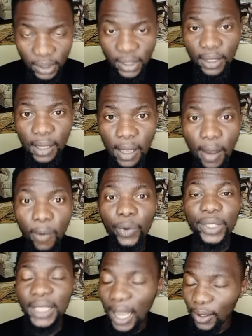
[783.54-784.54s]
Nothing else.
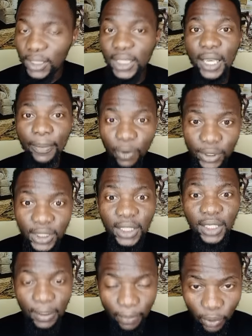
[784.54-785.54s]
You can't discuss
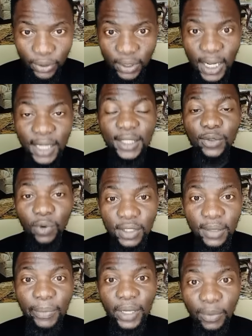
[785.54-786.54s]
economics,
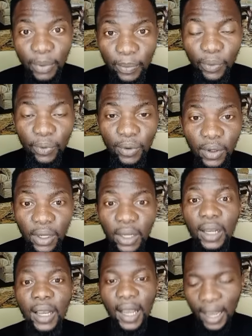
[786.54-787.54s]
geopolitics, HDI
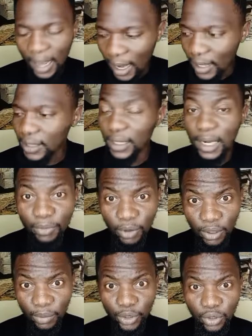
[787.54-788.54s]
issue for the common man.
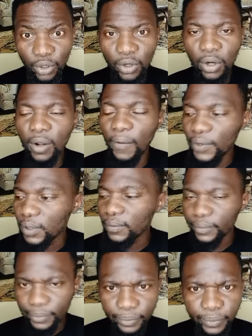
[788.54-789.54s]
Nothing. Just ethnic
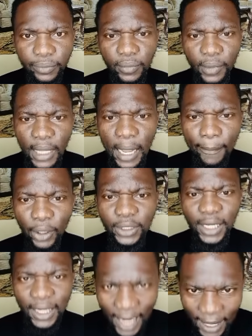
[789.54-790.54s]
baiting to
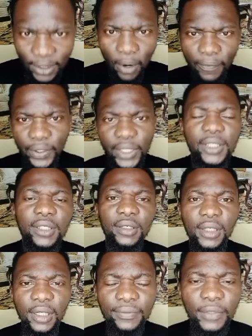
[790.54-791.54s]
distract people from the
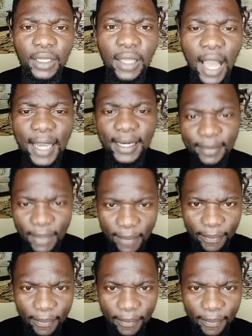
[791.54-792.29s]
hunger in the land.